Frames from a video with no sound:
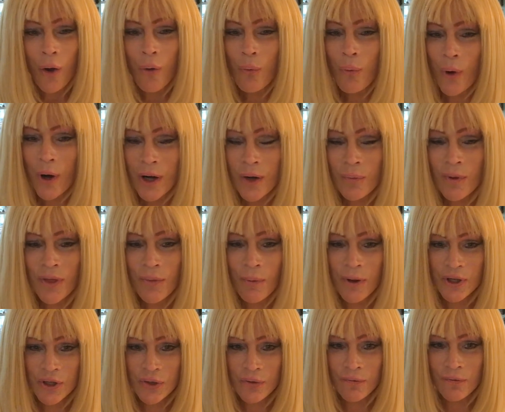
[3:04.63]
Work with
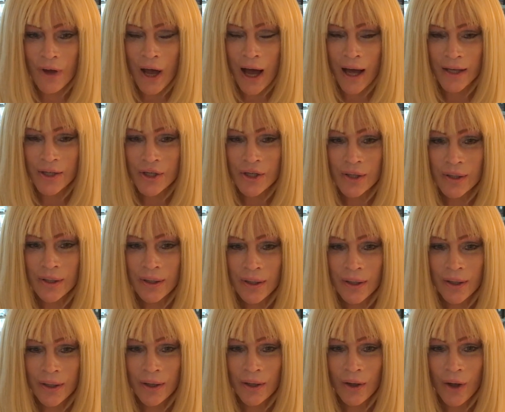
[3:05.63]
what you've got.
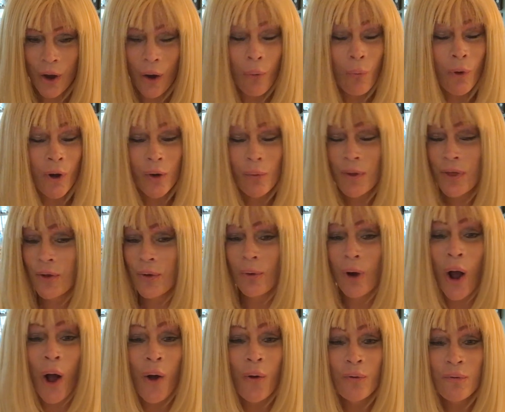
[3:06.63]
Work with your
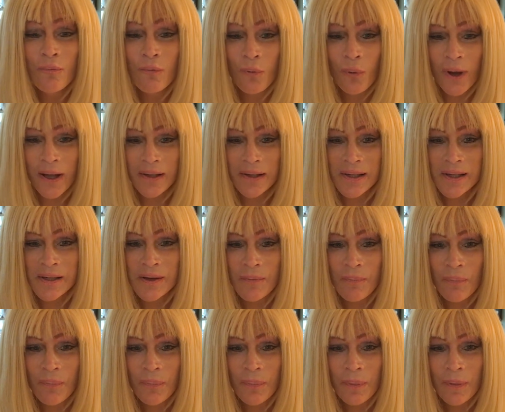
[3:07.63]
own voice.
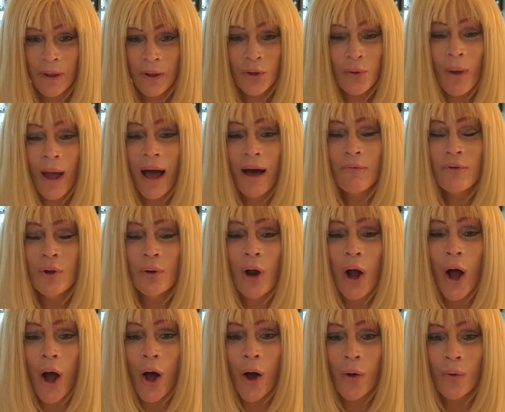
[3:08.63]
You have your
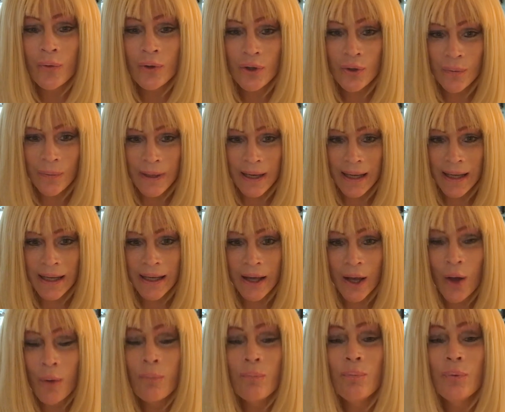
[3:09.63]
own
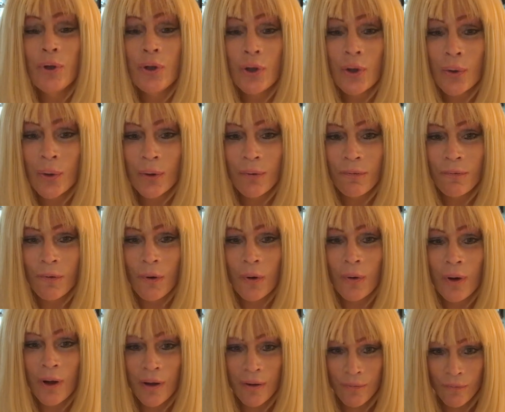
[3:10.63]
unique,
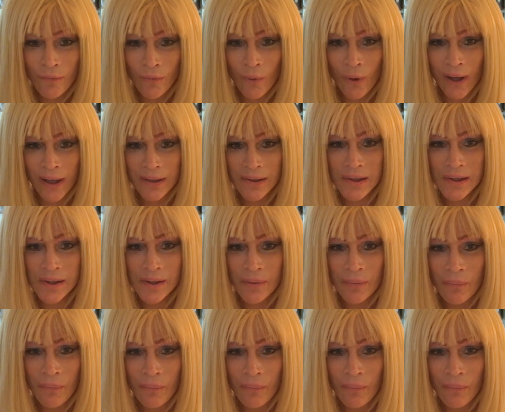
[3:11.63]
beautiful voice.